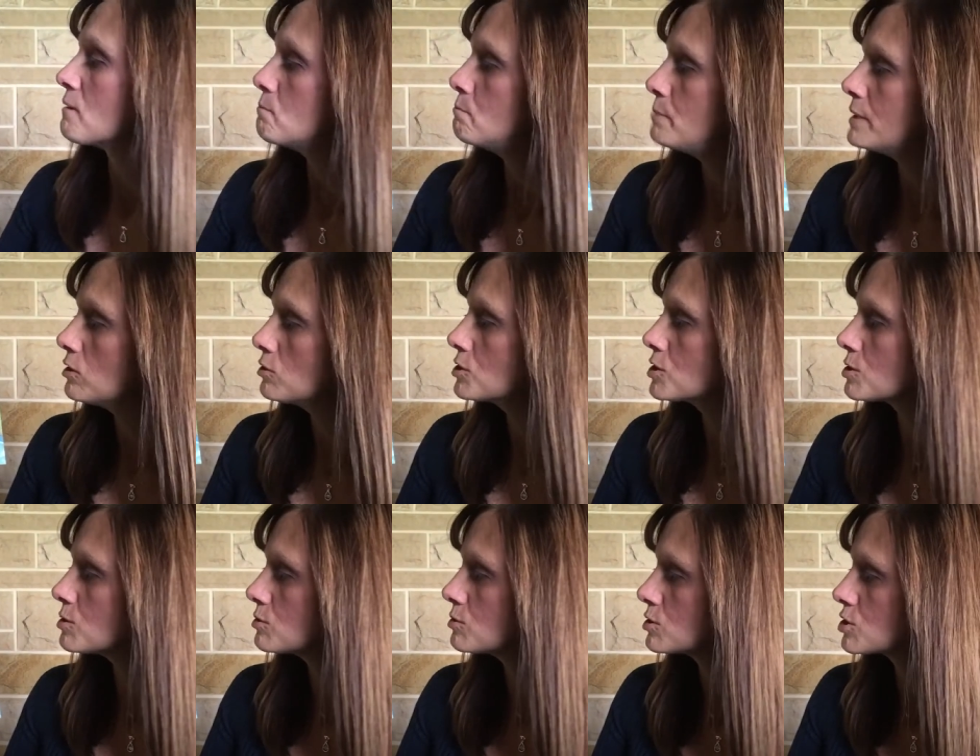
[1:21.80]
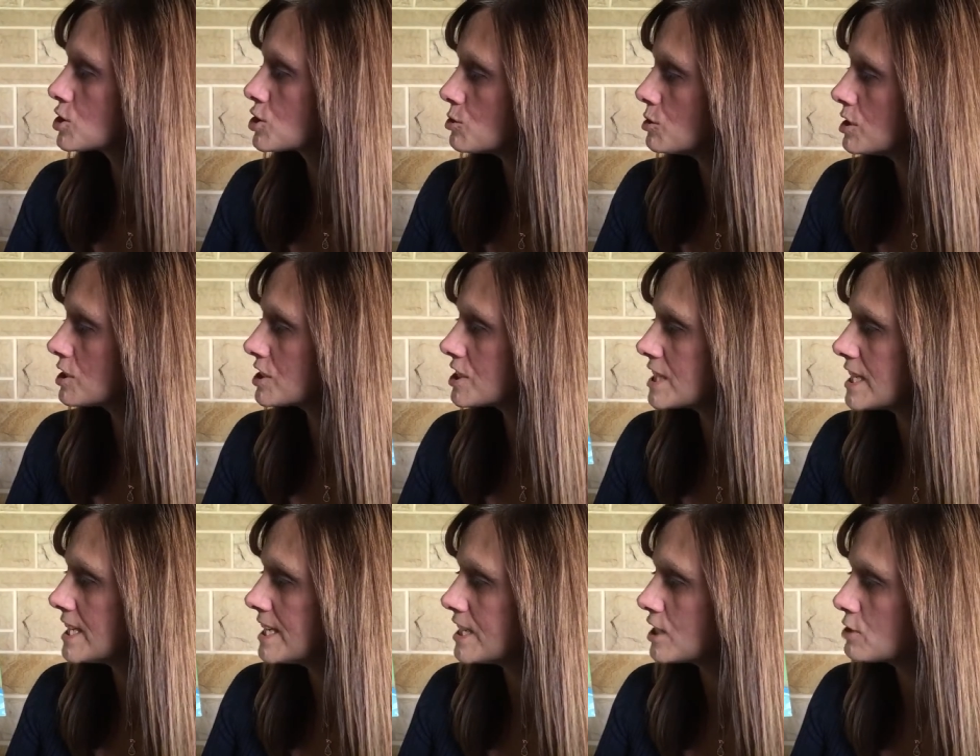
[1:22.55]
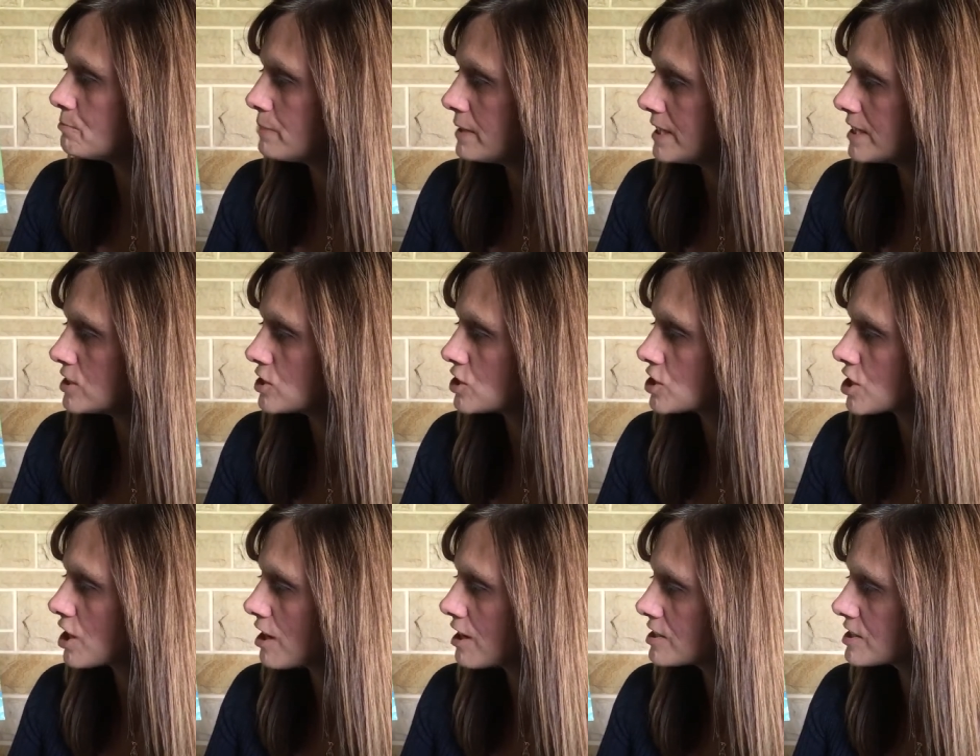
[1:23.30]
Bill told George he could be in
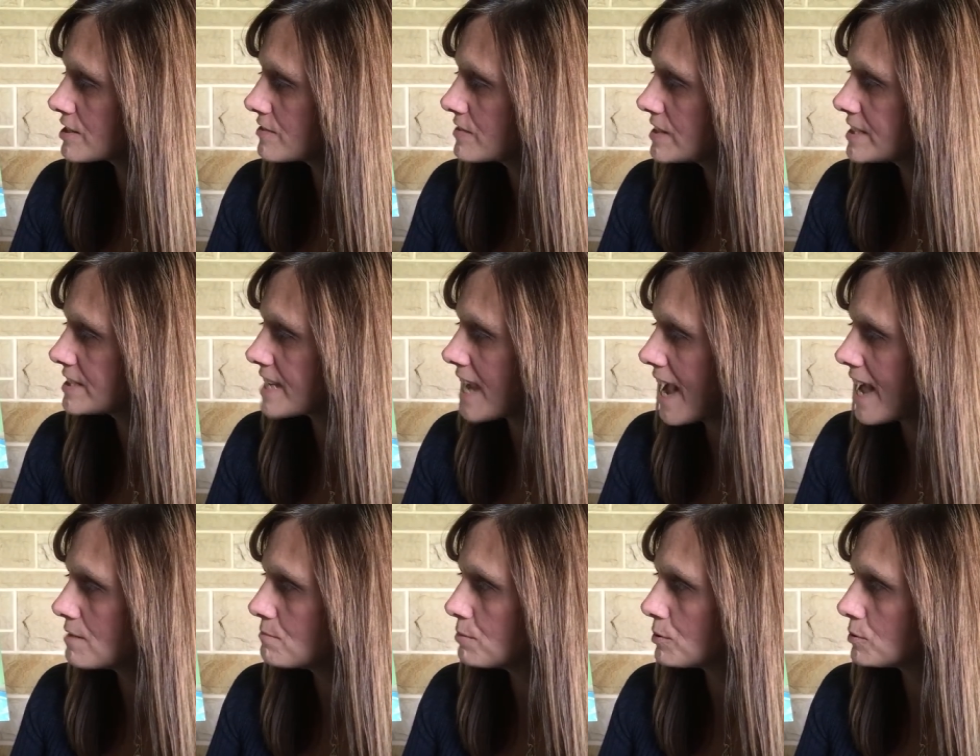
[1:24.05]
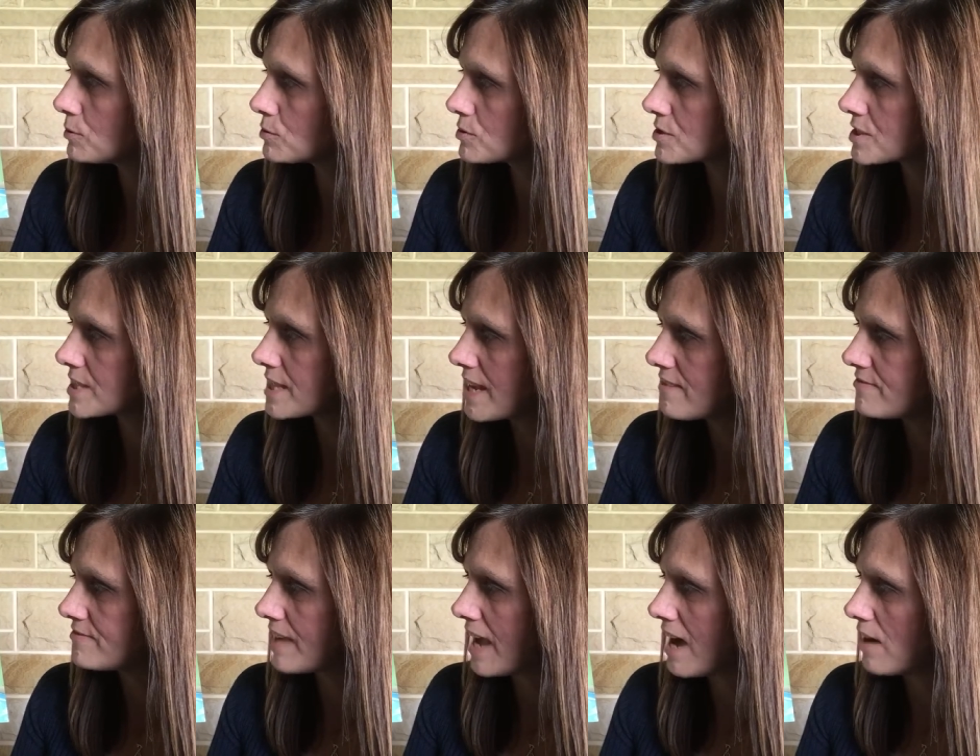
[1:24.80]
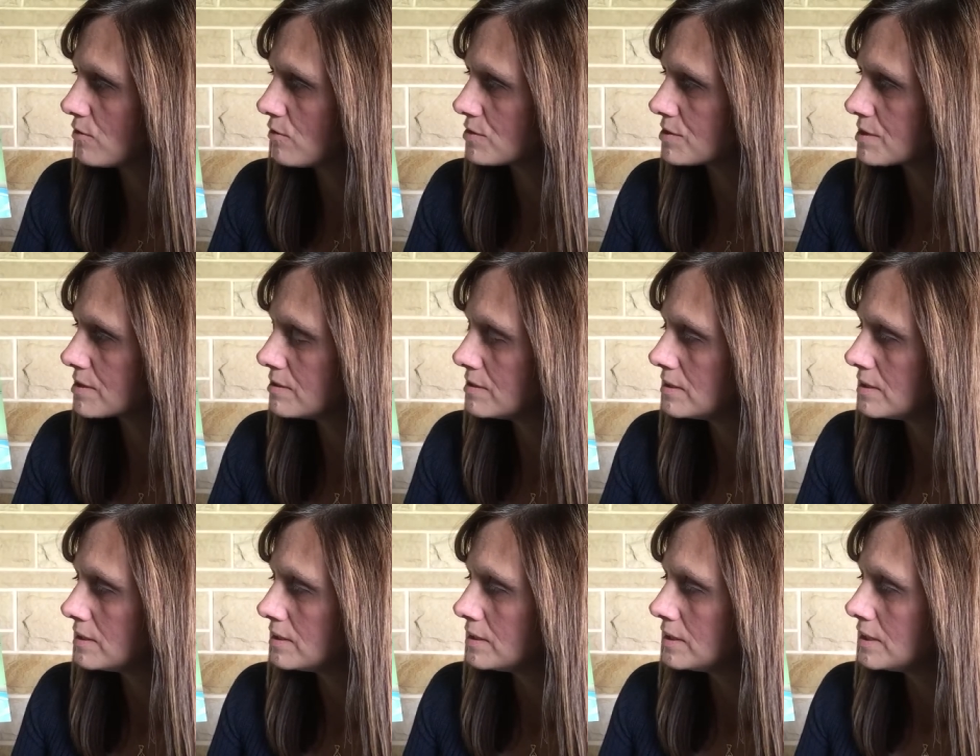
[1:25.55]
charge of the tadpoles they found.
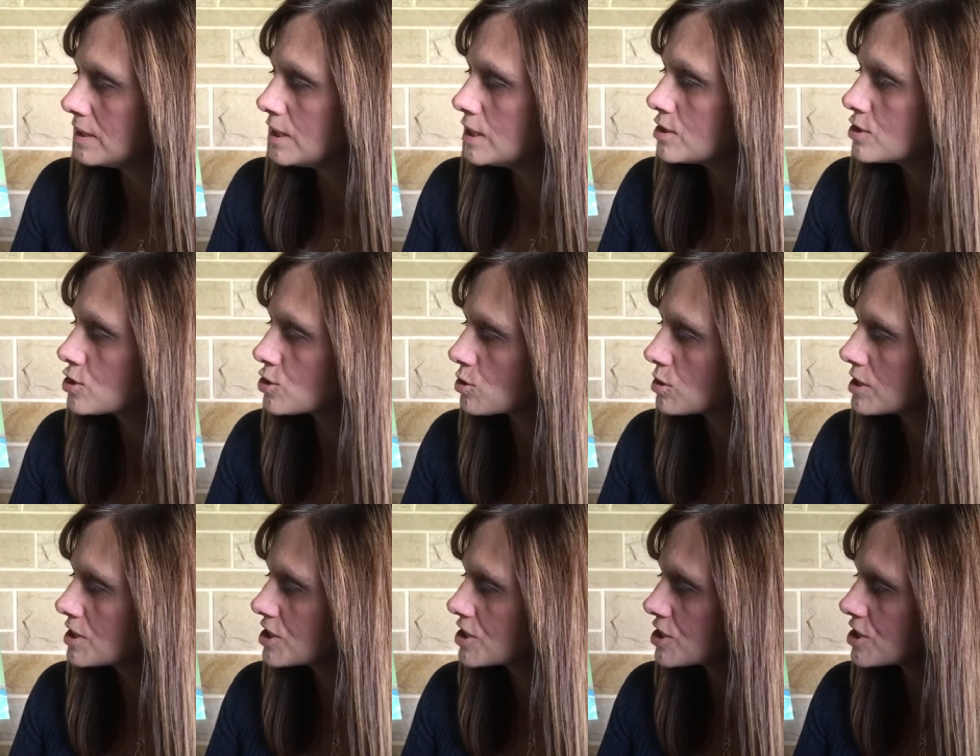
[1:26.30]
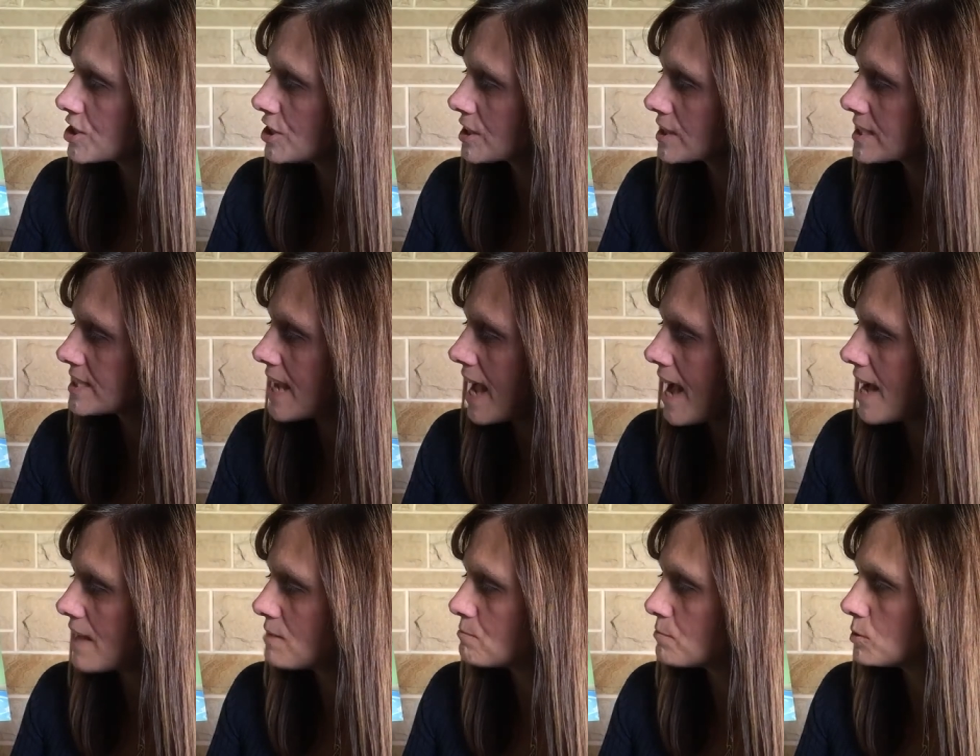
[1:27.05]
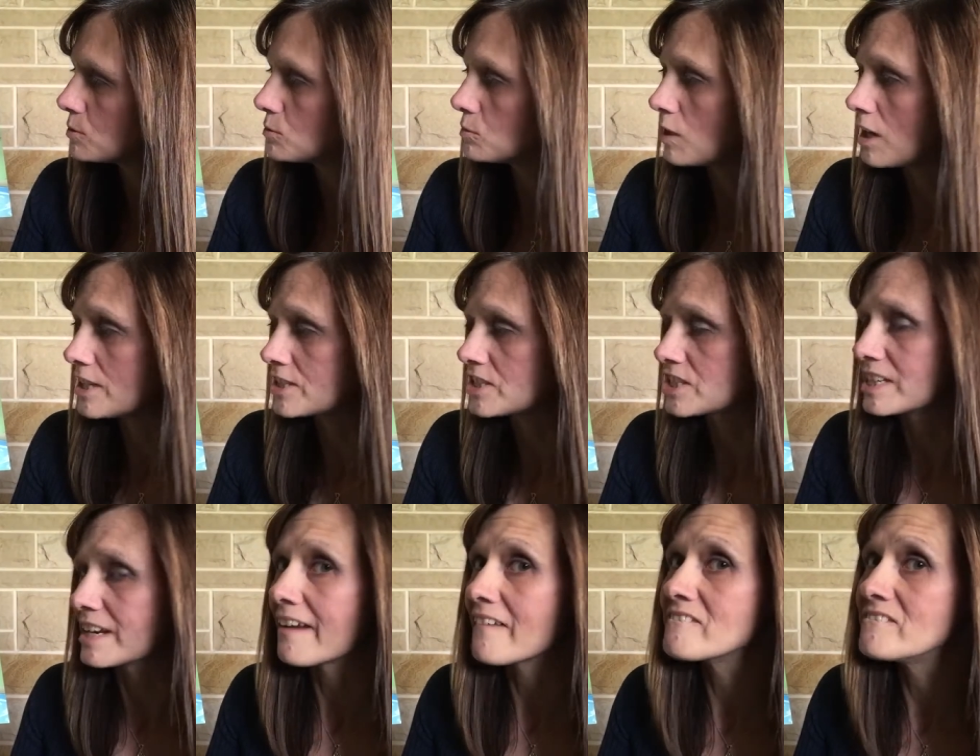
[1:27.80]
George took tadpole
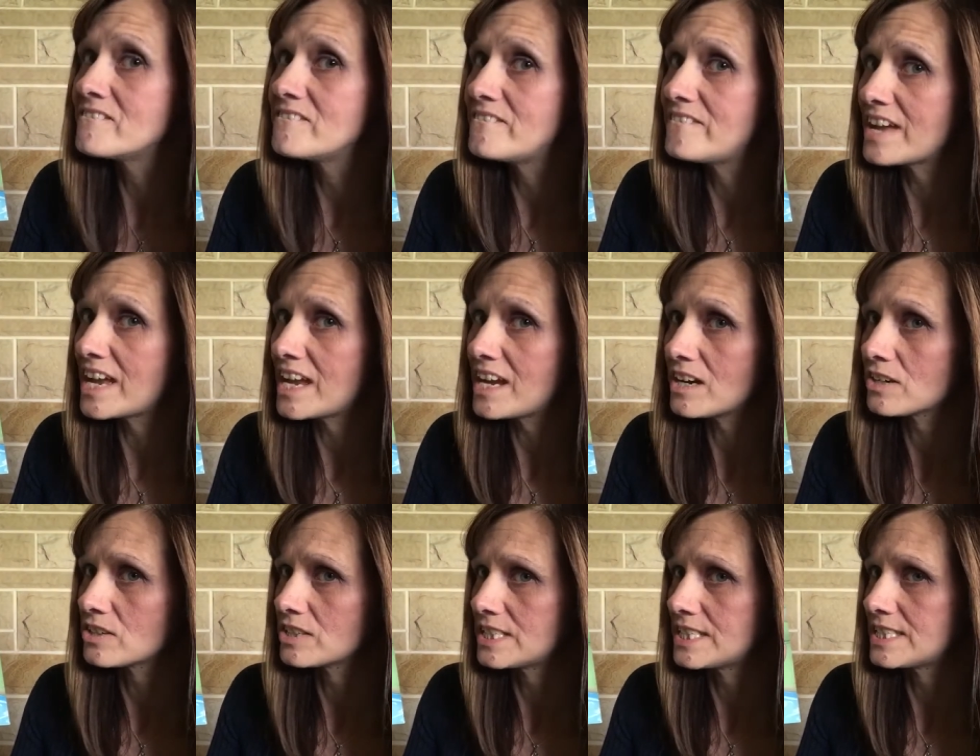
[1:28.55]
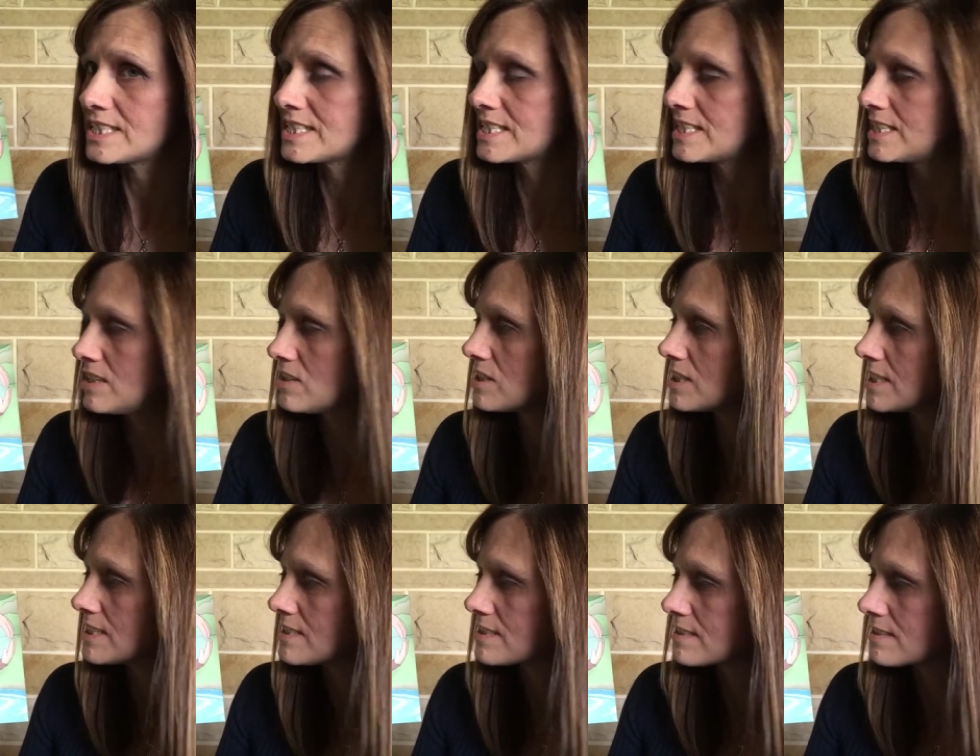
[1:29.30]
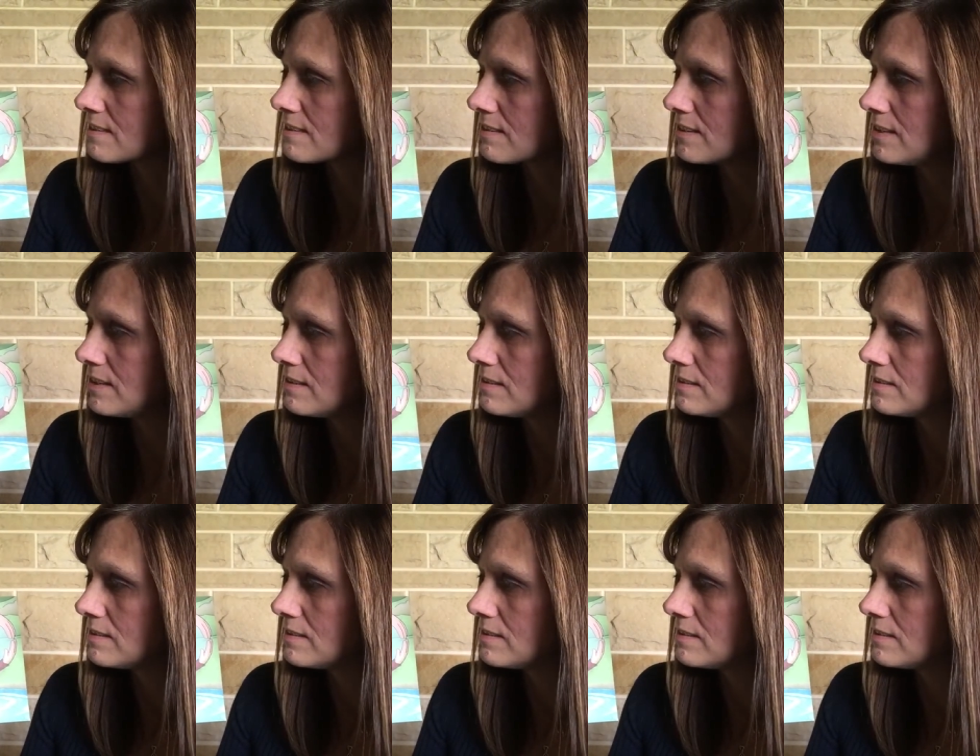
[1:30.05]
watching very seriously.